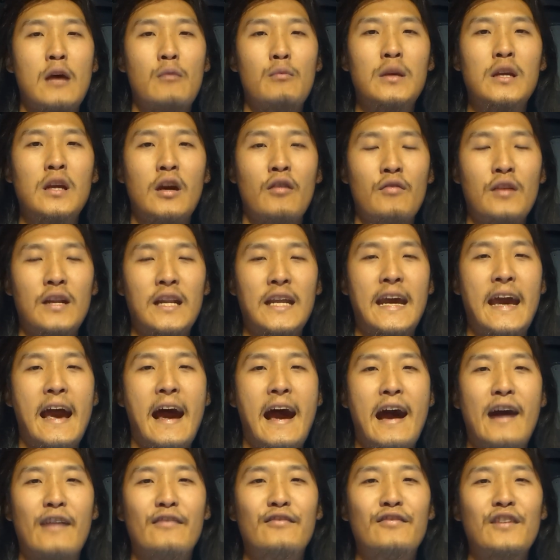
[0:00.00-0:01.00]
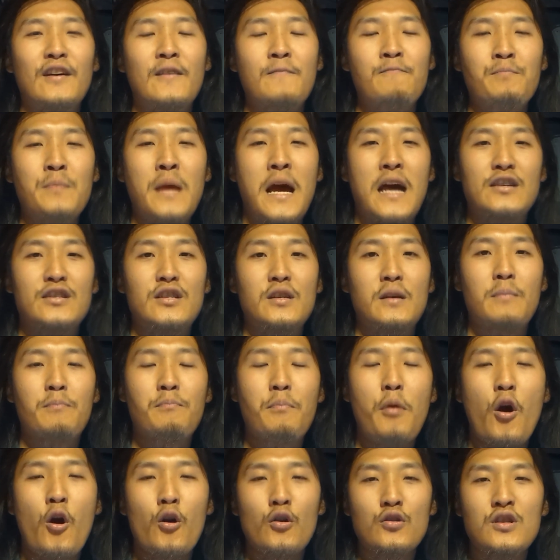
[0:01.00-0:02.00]
that we currently have has a
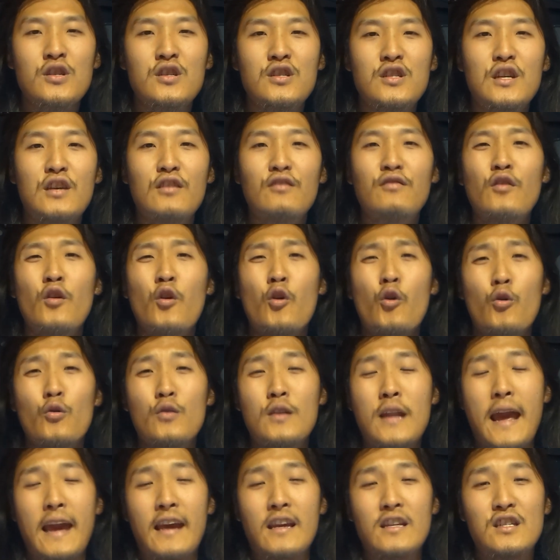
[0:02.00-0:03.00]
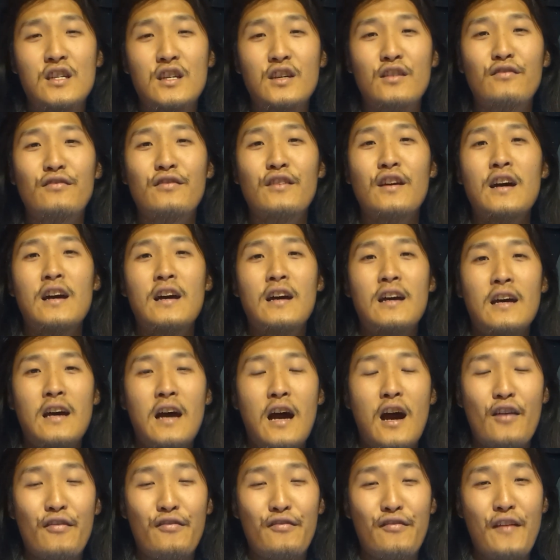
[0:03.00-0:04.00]
positive or negative
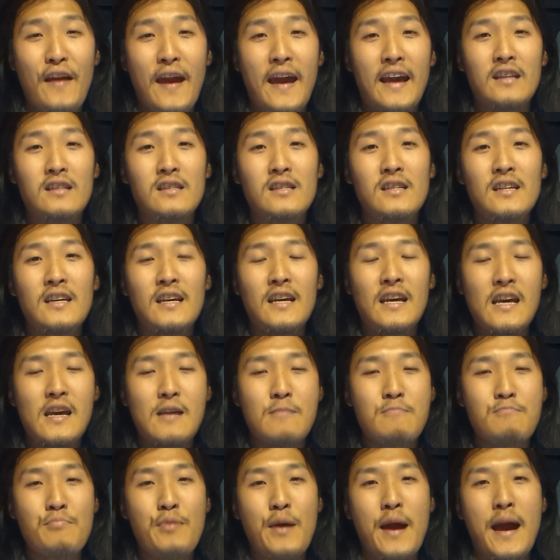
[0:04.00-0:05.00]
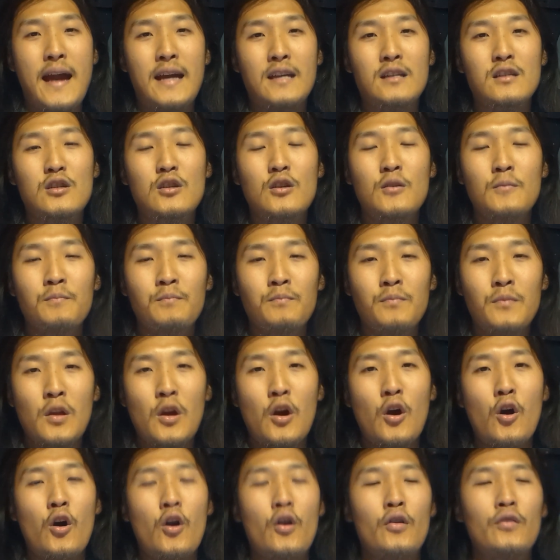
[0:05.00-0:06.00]
impact
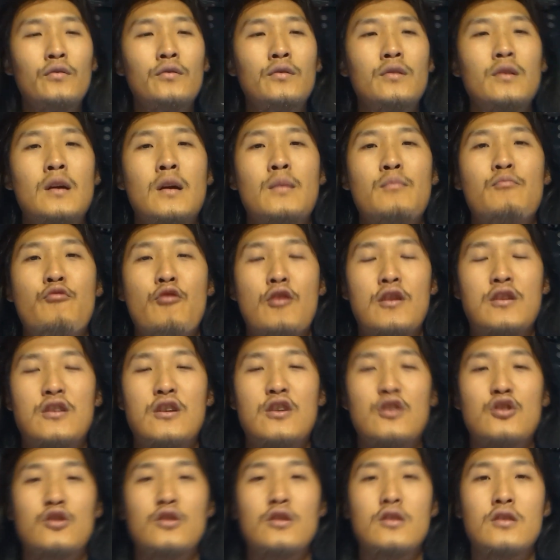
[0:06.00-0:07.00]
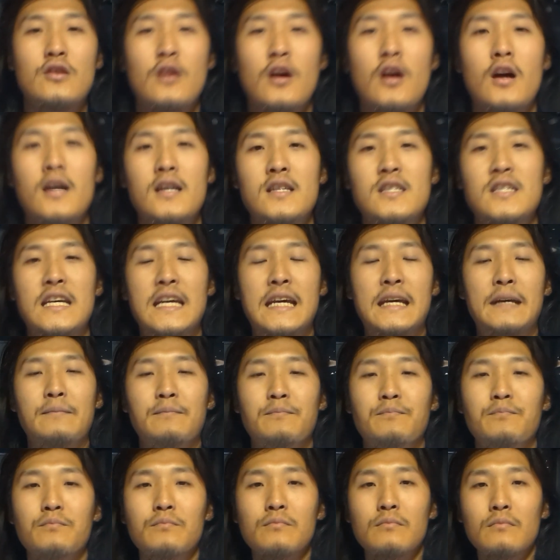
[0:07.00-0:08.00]
on British society.
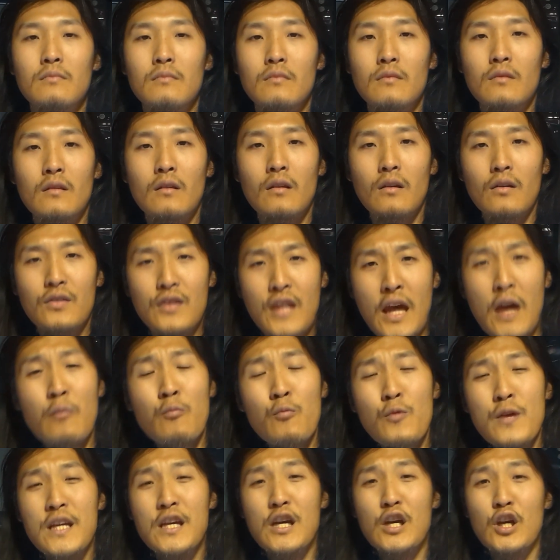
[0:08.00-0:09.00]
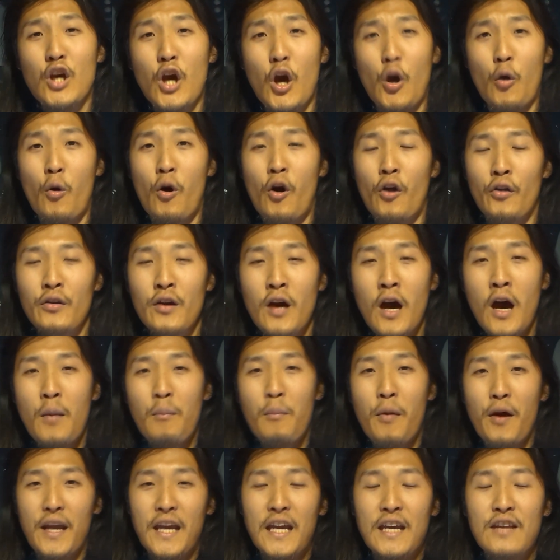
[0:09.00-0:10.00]
Then we can go on
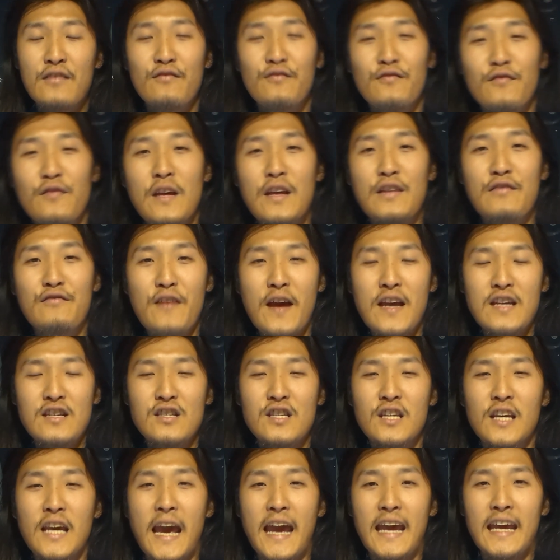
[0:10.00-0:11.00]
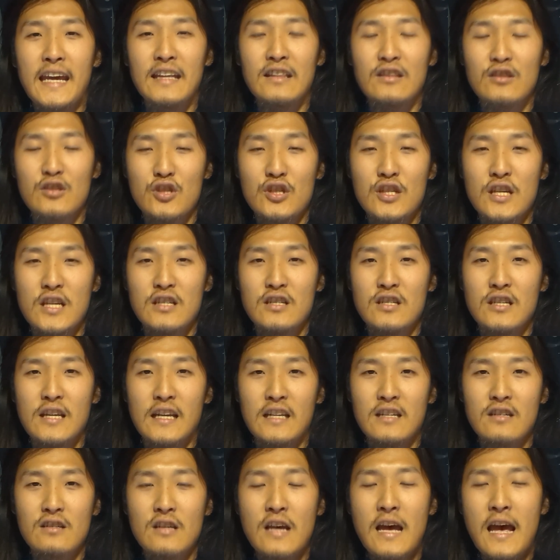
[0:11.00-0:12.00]
by investigating the
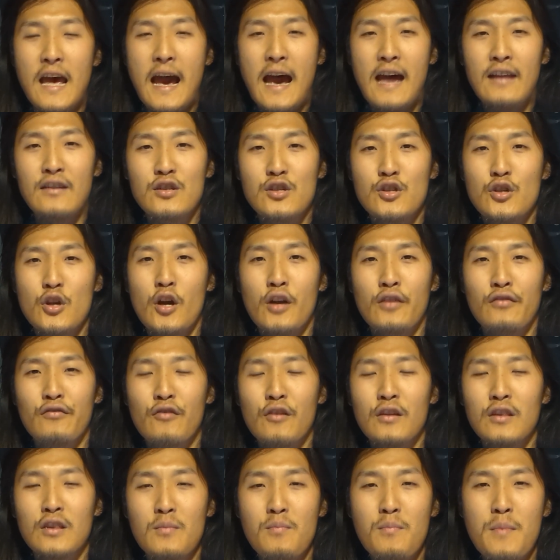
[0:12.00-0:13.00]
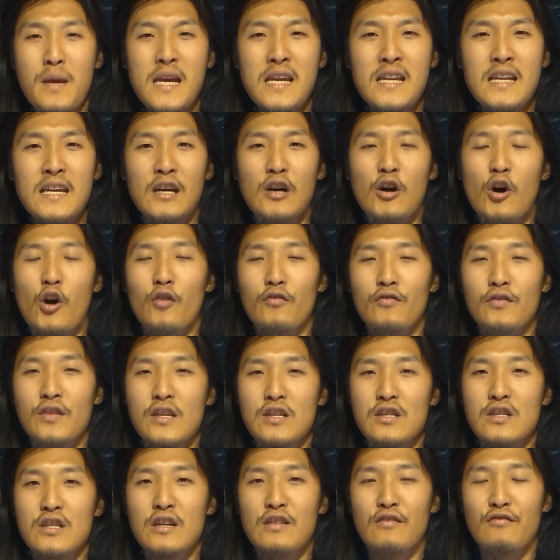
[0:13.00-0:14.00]
statistics and deciphering the meaning of
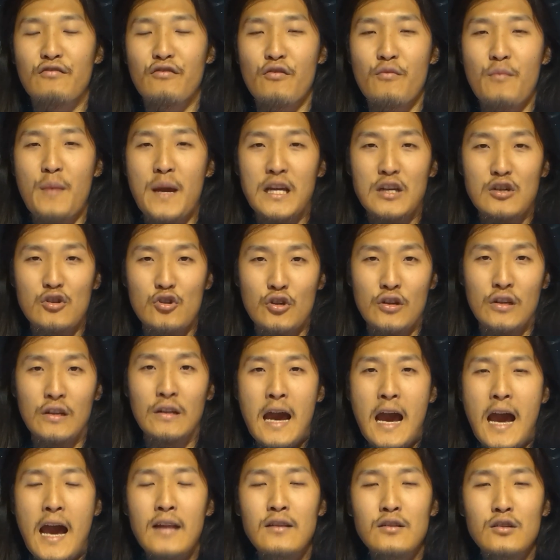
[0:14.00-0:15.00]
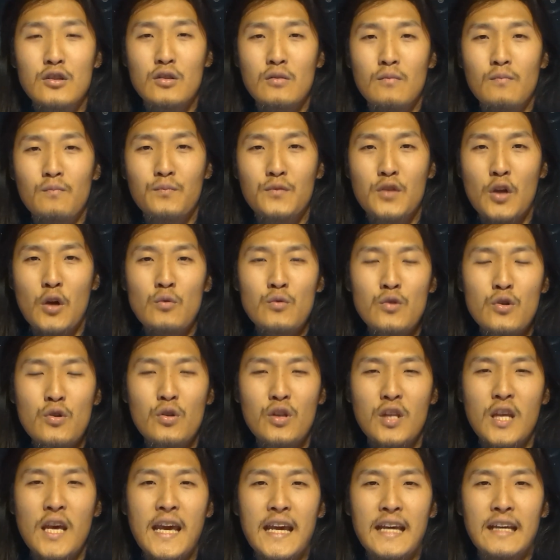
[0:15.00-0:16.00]
this information. And don't you
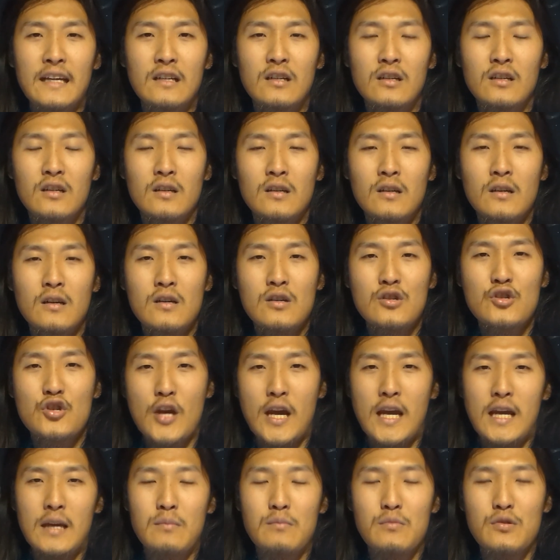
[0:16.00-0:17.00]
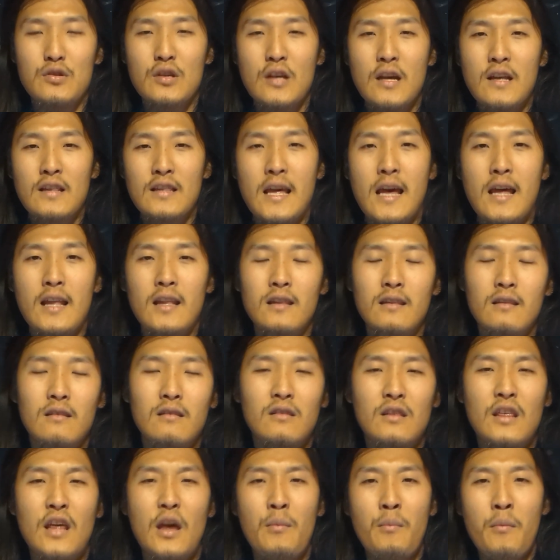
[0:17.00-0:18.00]
think, James, that
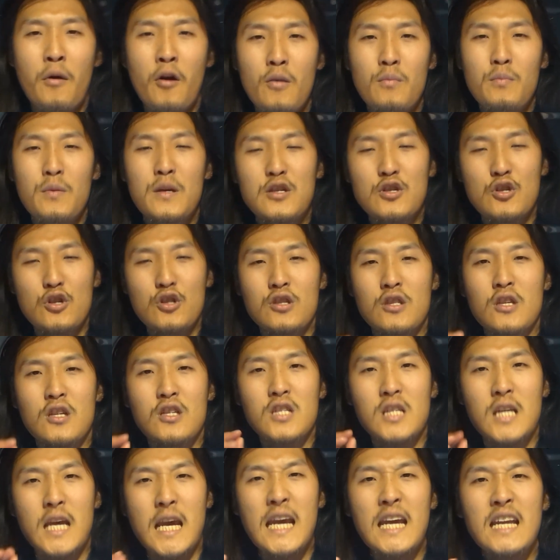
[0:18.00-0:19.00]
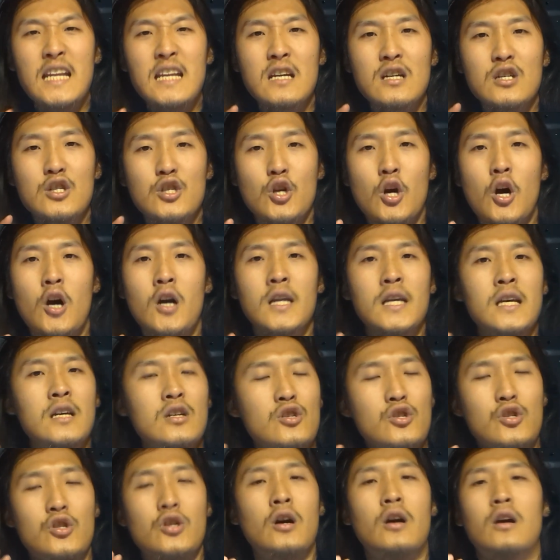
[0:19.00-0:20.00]
there might be just the tiniest
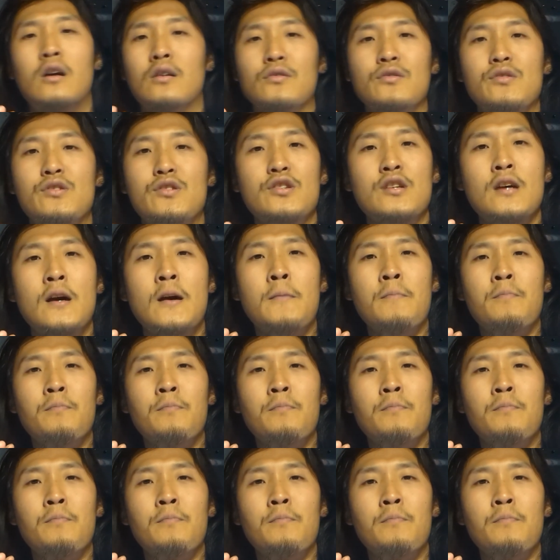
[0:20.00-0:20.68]
chance